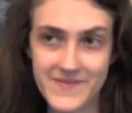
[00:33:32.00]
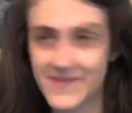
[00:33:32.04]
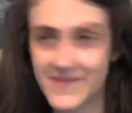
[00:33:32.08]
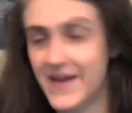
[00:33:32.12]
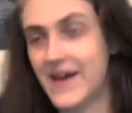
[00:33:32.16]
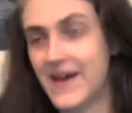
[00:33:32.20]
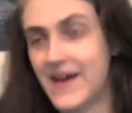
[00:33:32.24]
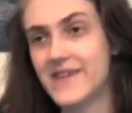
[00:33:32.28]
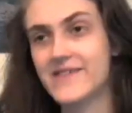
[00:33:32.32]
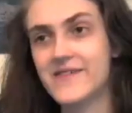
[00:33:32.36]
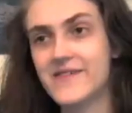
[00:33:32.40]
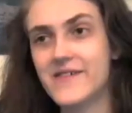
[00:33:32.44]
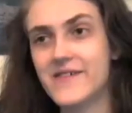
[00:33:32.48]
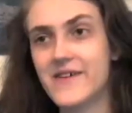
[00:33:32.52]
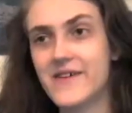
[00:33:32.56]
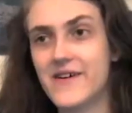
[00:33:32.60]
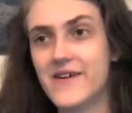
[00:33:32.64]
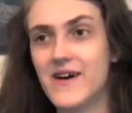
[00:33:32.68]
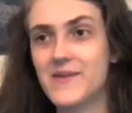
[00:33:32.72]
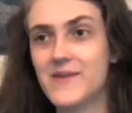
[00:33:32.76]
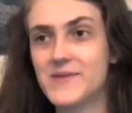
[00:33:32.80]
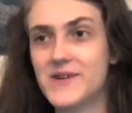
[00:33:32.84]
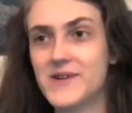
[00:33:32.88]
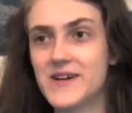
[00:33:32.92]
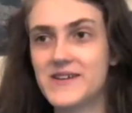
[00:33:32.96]
I don't know,
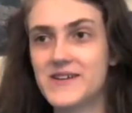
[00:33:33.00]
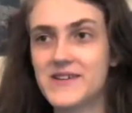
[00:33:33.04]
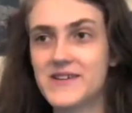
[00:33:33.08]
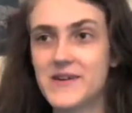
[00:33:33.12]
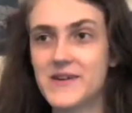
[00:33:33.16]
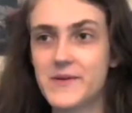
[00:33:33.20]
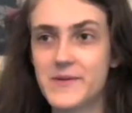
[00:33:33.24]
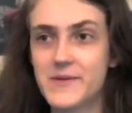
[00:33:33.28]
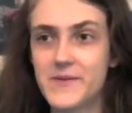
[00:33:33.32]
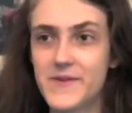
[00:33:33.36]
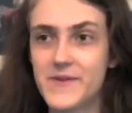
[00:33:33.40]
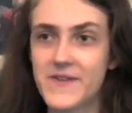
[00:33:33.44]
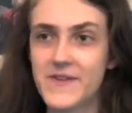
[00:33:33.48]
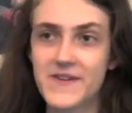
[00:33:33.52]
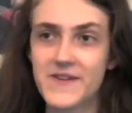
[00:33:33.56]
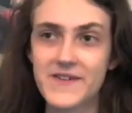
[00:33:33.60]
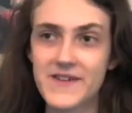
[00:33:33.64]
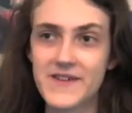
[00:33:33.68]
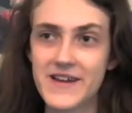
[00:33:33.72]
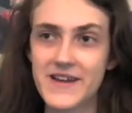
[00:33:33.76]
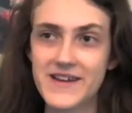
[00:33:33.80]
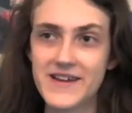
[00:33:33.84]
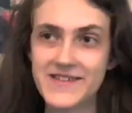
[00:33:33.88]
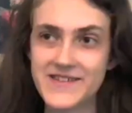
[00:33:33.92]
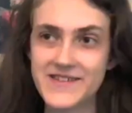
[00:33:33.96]
I'm trying to come up with a good
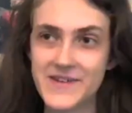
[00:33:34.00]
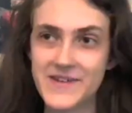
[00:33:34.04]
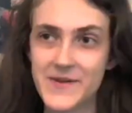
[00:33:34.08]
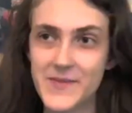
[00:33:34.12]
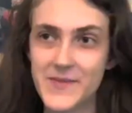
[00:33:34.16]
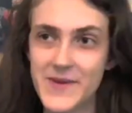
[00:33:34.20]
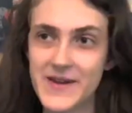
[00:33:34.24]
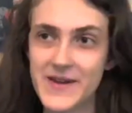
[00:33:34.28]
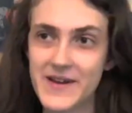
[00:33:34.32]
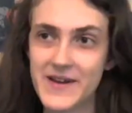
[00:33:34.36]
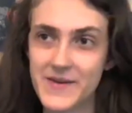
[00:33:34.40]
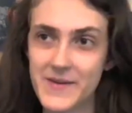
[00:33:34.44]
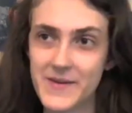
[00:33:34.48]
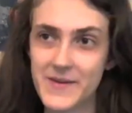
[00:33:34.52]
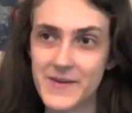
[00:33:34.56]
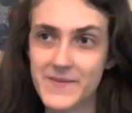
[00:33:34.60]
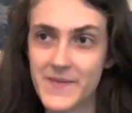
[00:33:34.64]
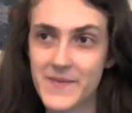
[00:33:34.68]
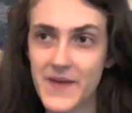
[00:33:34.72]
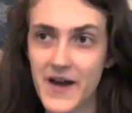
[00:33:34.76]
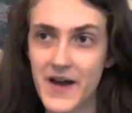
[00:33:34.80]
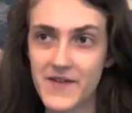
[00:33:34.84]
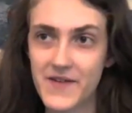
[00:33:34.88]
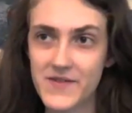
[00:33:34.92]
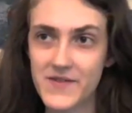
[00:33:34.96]
answer, but I'm
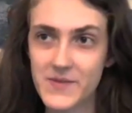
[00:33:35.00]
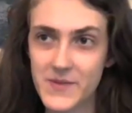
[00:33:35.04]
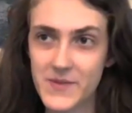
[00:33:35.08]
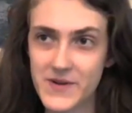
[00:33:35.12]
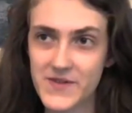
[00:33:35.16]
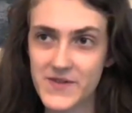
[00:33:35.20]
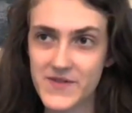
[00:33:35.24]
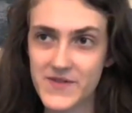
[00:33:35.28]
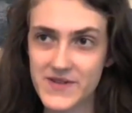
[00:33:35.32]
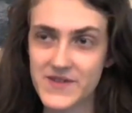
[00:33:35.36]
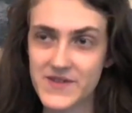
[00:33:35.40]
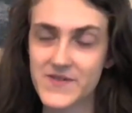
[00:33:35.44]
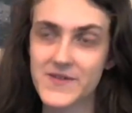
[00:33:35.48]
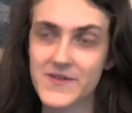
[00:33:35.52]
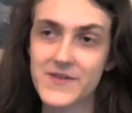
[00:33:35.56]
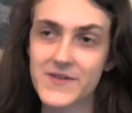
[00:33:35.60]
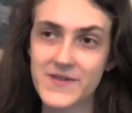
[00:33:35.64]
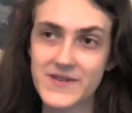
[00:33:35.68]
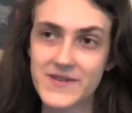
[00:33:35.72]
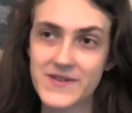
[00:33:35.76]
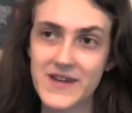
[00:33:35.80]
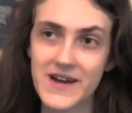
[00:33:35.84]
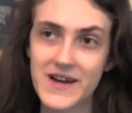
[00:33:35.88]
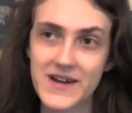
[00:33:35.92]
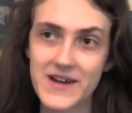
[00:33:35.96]
having a bit of a
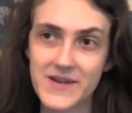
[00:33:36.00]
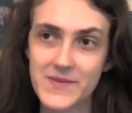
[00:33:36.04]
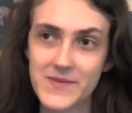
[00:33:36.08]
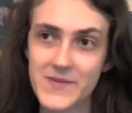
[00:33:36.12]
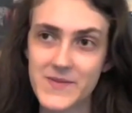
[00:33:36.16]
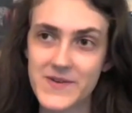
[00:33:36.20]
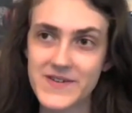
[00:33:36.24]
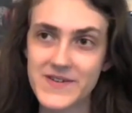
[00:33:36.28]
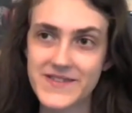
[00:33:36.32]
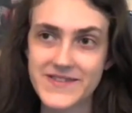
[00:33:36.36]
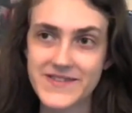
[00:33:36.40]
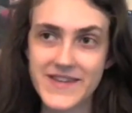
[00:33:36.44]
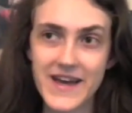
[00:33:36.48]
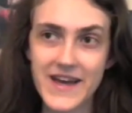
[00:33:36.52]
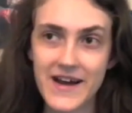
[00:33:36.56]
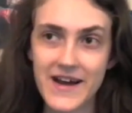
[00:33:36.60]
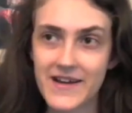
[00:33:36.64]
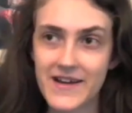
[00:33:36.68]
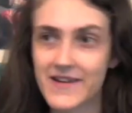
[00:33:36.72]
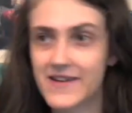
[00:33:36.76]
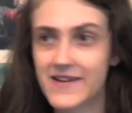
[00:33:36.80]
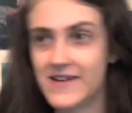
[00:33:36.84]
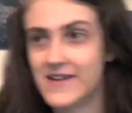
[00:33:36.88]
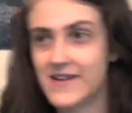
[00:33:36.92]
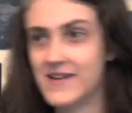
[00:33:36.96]
difficult time because, yeah,
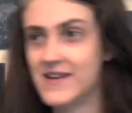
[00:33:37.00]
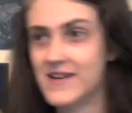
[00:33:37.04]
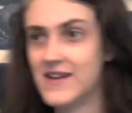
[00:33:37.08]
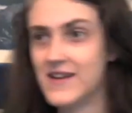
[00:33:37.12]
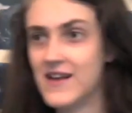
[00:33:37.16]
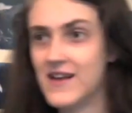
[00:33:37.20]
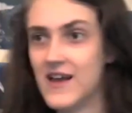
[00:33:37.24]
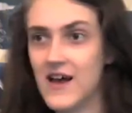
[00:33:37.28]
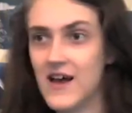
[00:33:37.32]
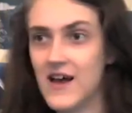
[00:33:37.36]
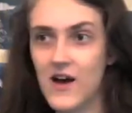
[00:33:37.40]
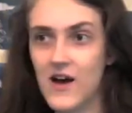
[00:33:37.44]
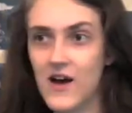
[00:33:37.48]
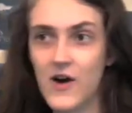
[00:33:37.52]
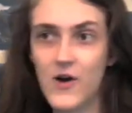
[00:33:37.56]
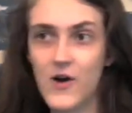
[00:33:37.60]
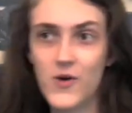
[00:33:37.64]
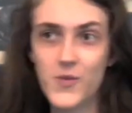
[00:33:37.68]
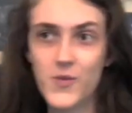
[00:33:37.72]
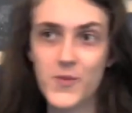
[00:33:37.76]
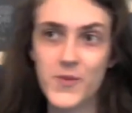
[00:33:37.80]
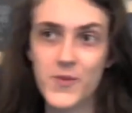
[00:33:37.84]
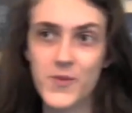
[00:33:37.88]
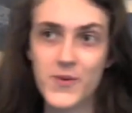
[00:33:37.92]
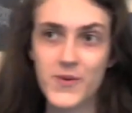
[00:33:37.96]

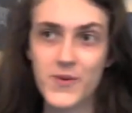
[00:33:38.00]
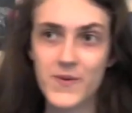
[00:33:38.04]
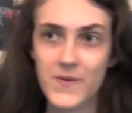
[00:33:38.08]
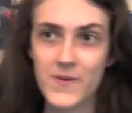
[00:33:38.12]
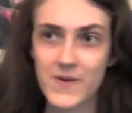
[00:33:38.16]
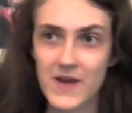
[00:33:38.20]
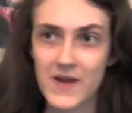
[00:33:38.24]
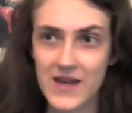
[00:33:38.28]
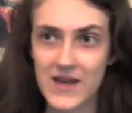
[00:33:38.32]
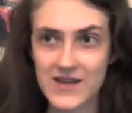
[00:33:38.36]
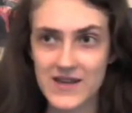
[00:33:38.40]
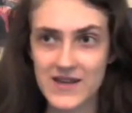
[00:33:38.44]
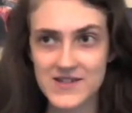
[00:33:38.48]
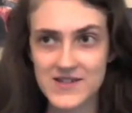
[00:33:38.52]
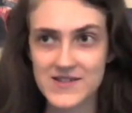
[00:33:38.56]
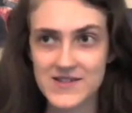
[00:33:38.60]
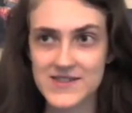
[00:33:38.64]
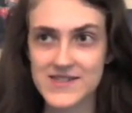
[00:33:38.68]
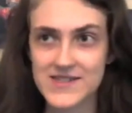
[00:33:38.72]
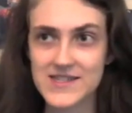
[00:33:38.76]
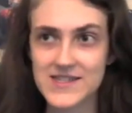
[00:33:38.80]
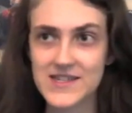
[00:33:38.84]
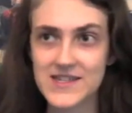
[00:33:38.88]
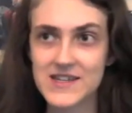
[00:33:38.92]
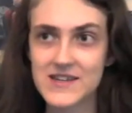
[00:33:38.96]
hope,
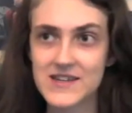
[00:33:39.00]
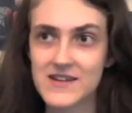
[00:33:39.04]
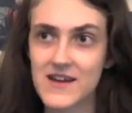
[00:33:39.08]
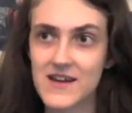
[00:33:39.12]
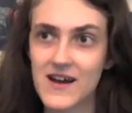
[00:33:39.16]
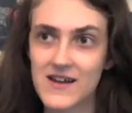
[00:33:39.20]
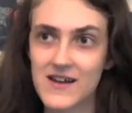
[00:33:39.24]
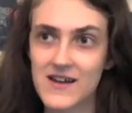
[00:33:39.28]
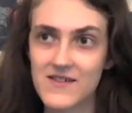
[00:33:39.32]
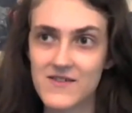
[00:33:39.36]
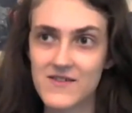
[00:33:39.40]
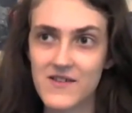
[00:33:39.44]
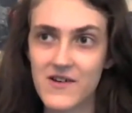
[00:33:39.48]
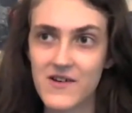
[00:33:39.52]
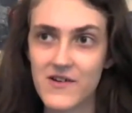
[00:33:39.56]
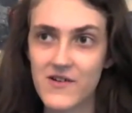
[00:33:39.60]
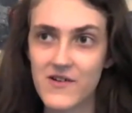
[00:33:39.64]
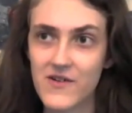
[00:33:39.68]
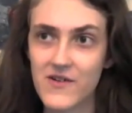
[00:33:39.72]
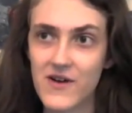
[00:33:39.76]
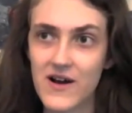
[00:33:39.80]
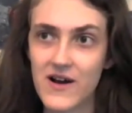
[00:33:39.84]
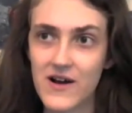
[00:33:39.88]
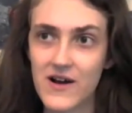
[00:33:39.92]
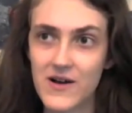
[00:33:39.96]
agency, I don't
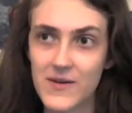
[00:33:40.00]
know.